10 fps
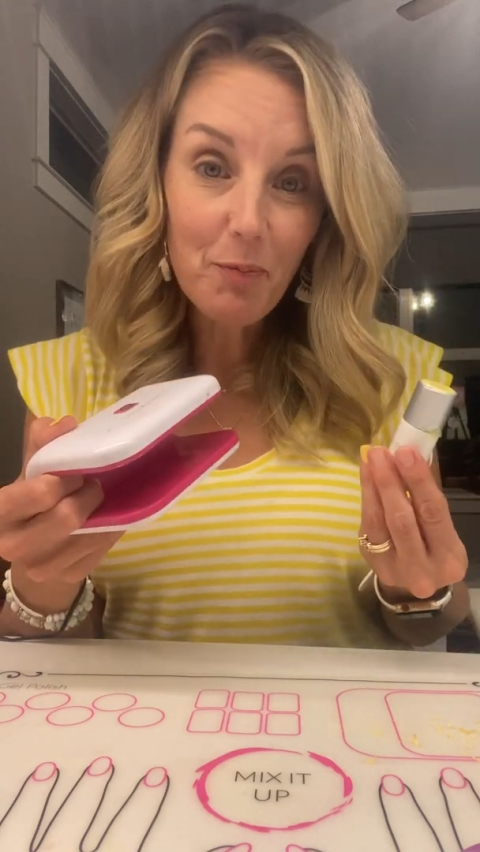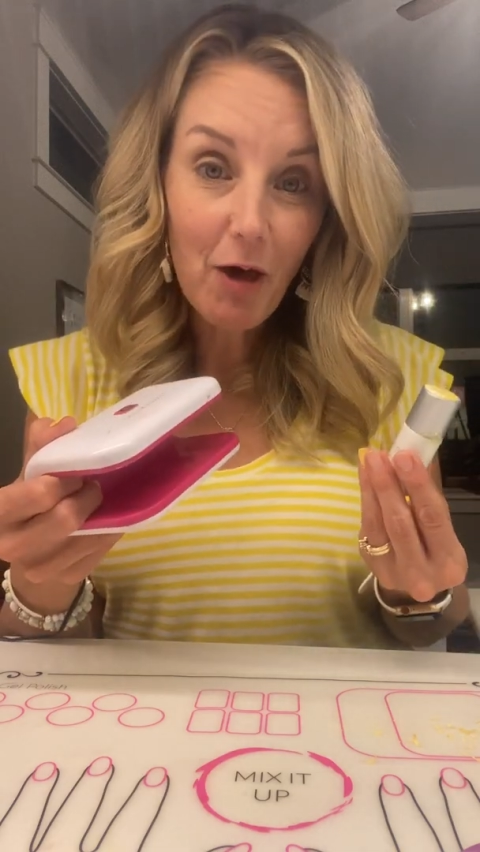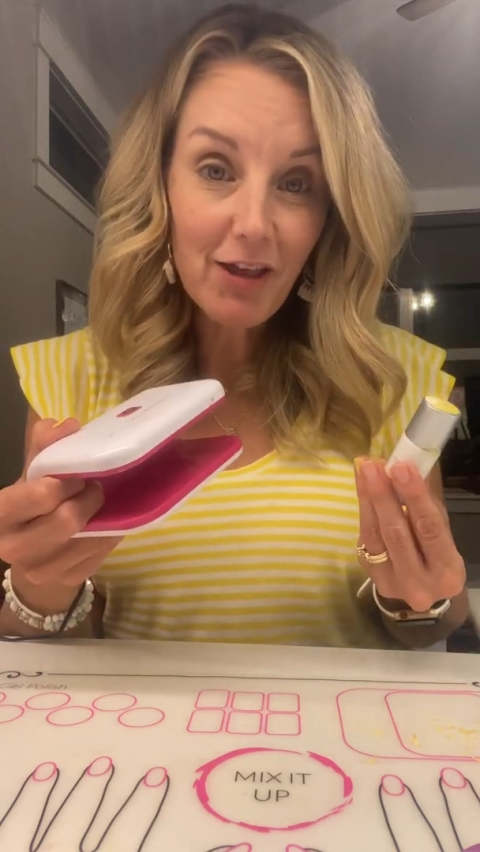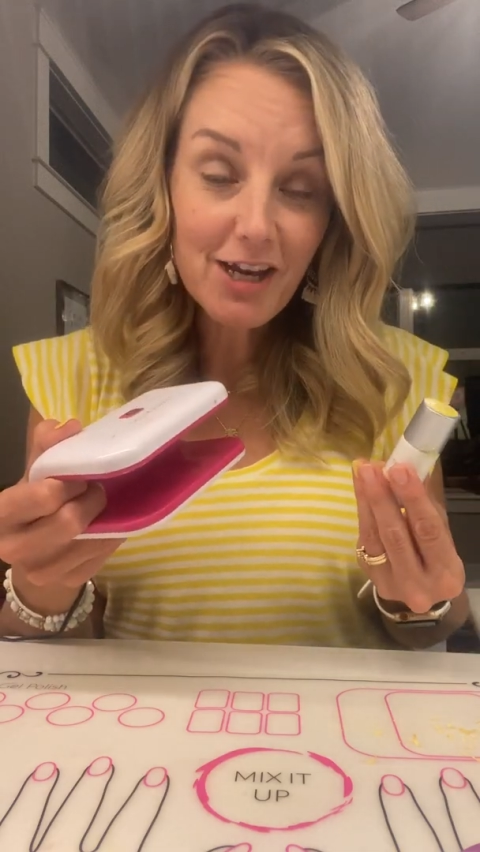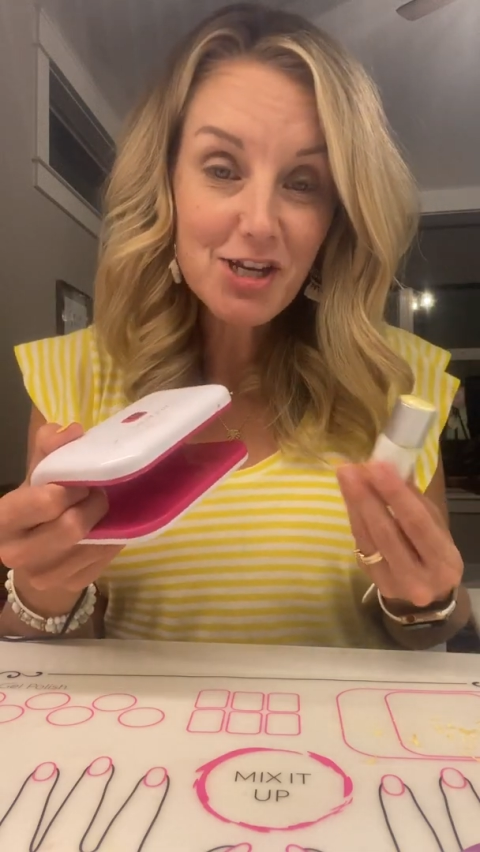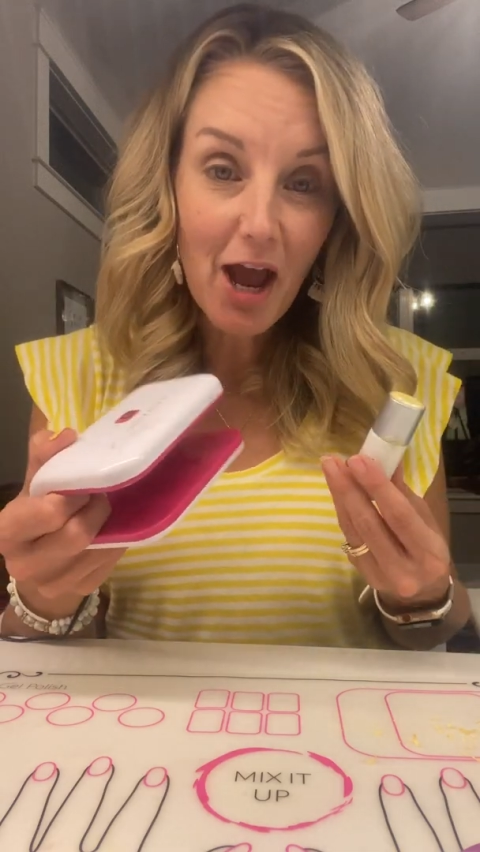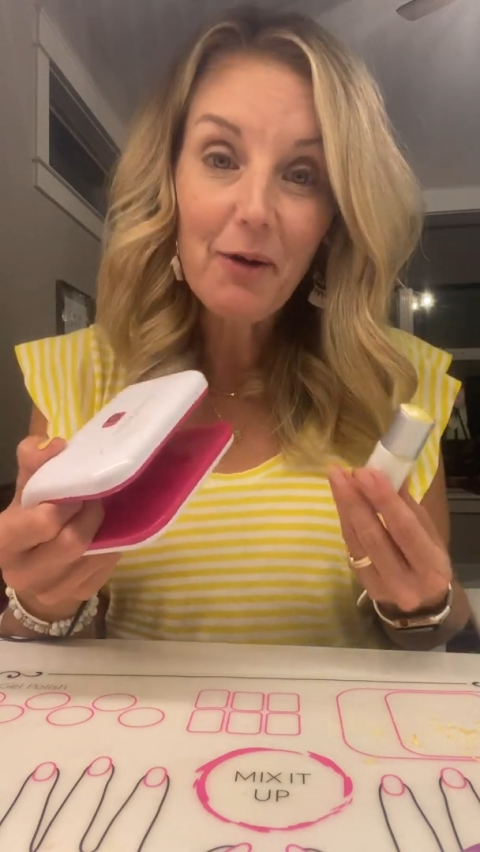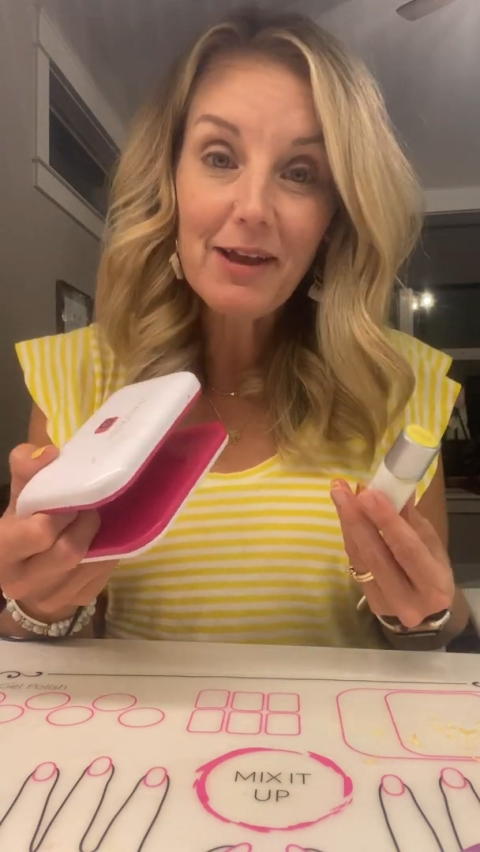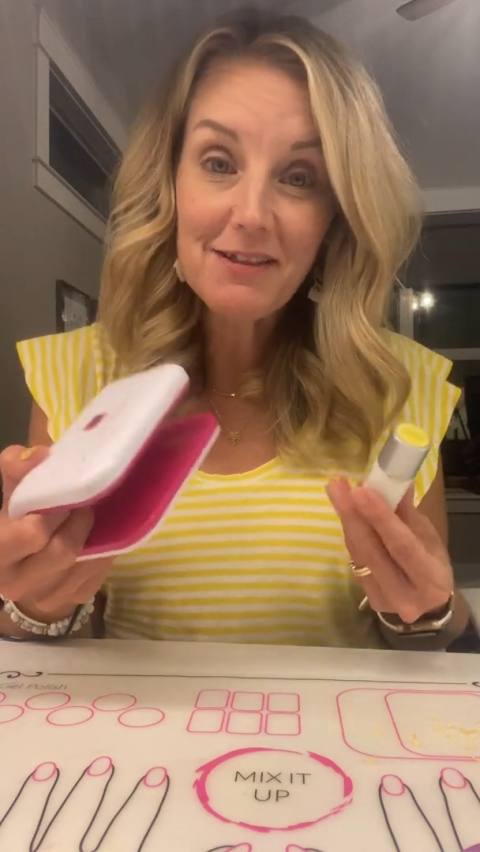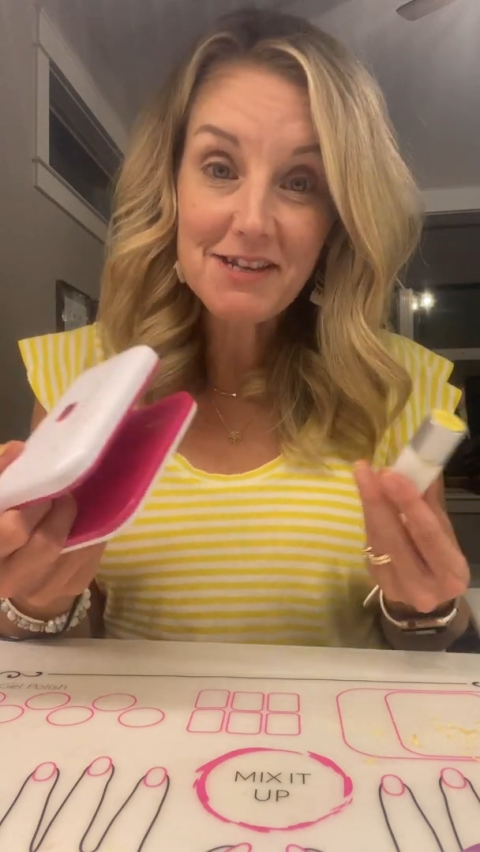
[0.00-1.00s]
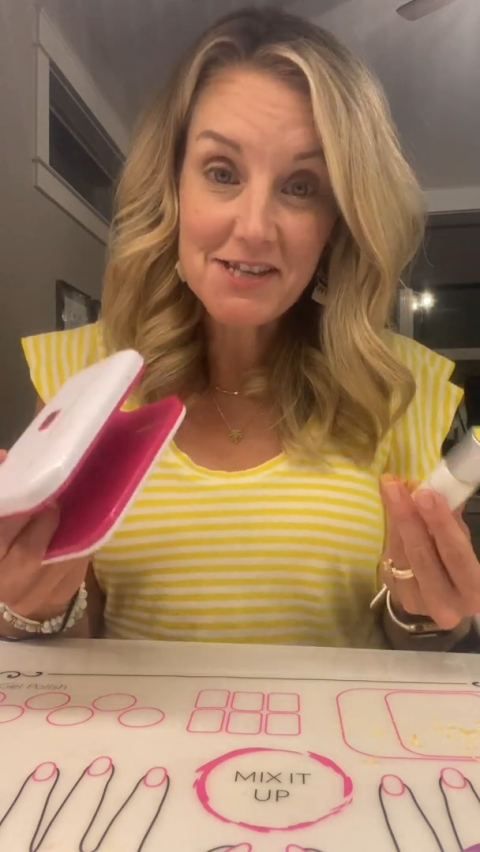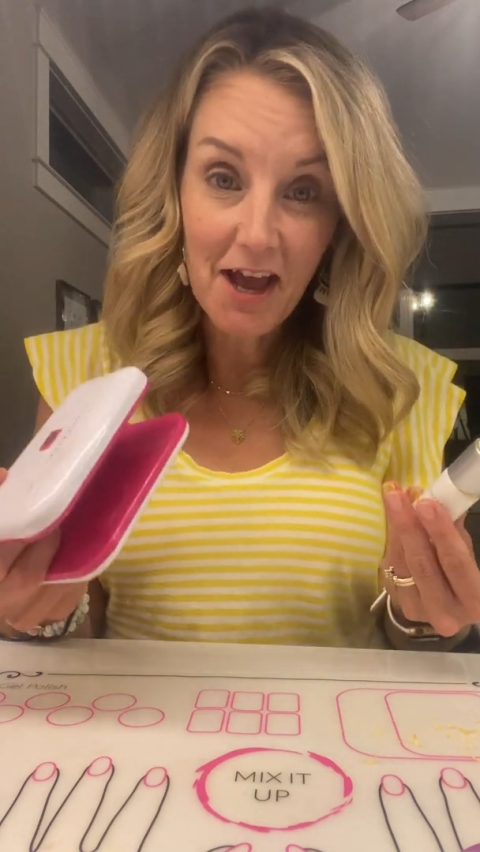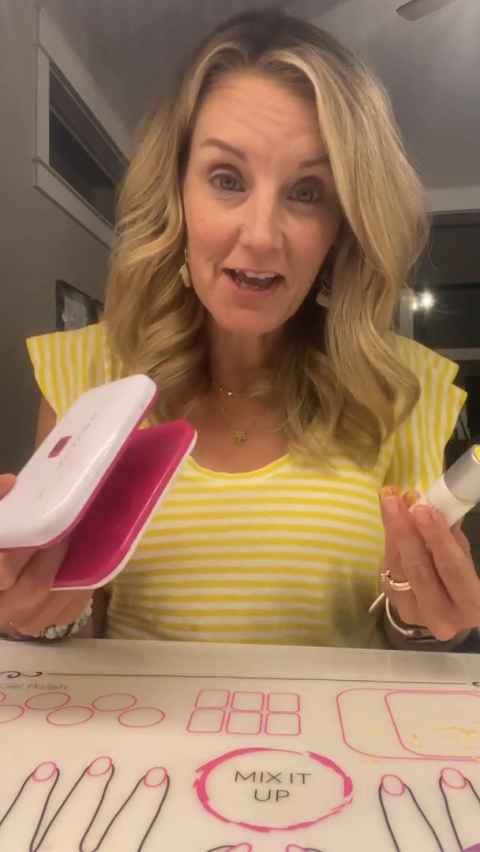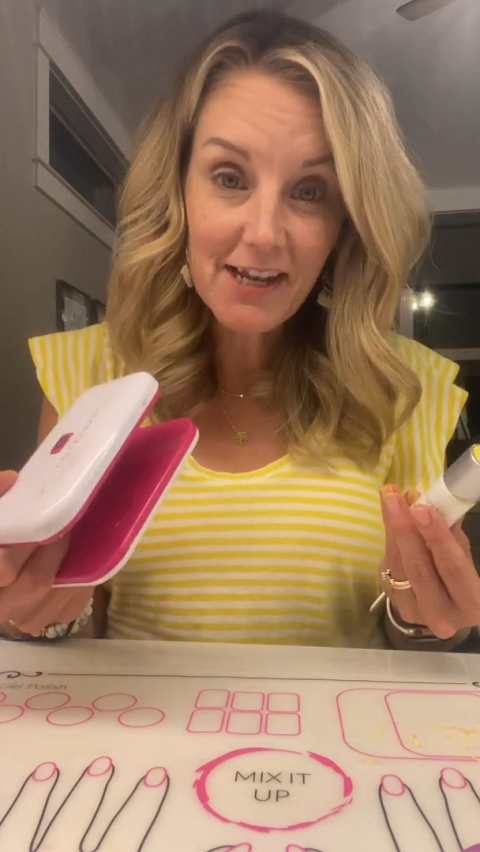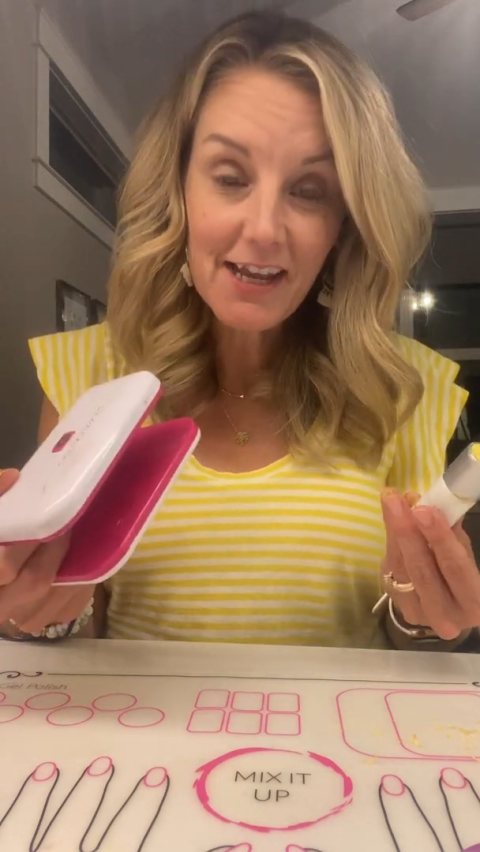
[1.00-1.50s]
polish out in the
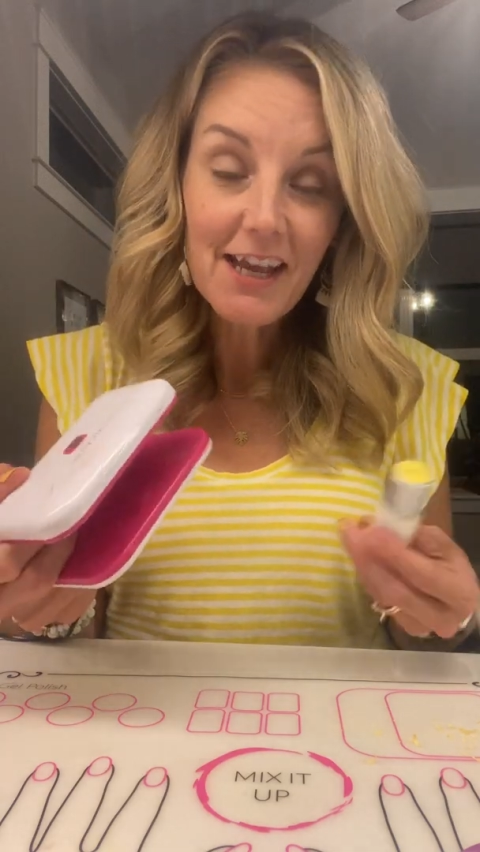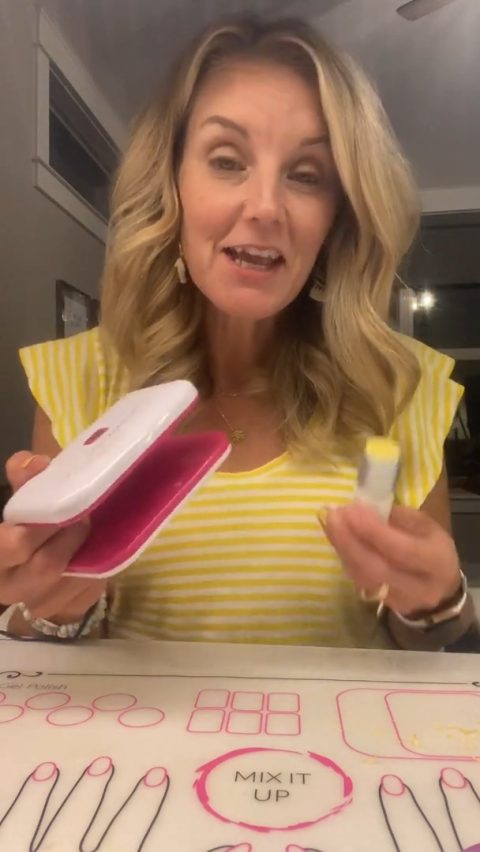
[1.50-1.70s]
sun,